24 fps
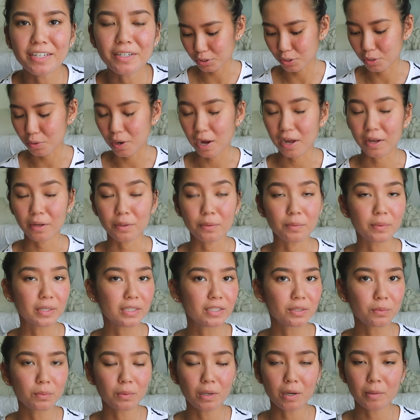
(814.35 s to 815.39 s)
So I went
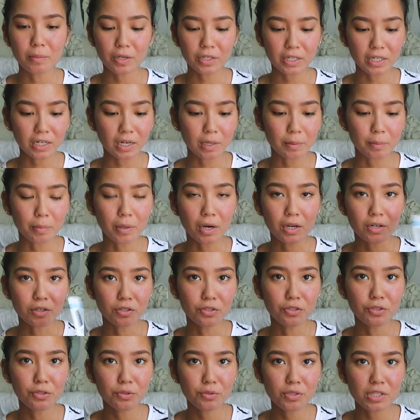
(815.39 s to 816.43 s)
to Walmart and I bought a
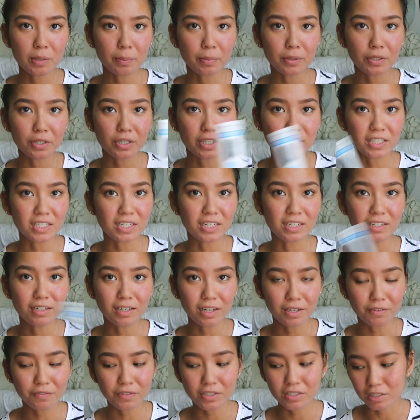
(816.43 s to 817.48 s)
new zipper. It's a
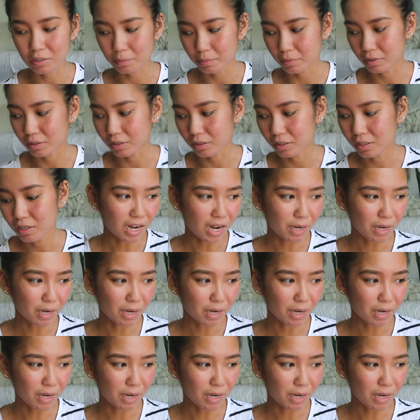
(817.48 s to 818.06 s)
navy zipper.